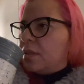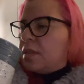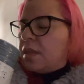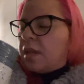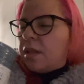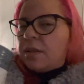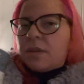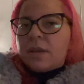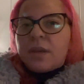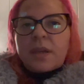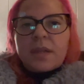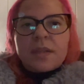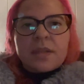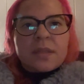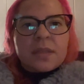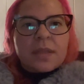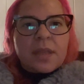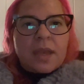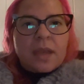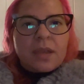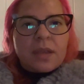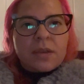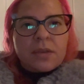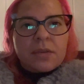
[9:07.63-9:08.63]
Tell you guys
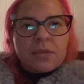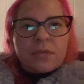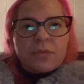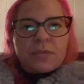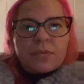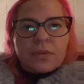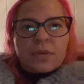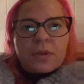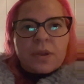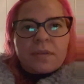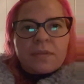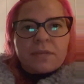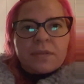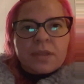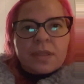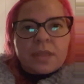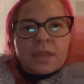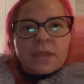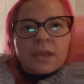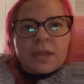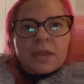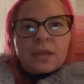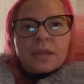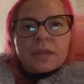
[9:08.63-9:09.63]
thank you for
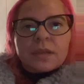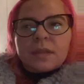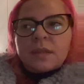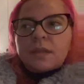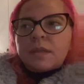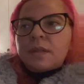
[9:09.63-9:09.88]
everything.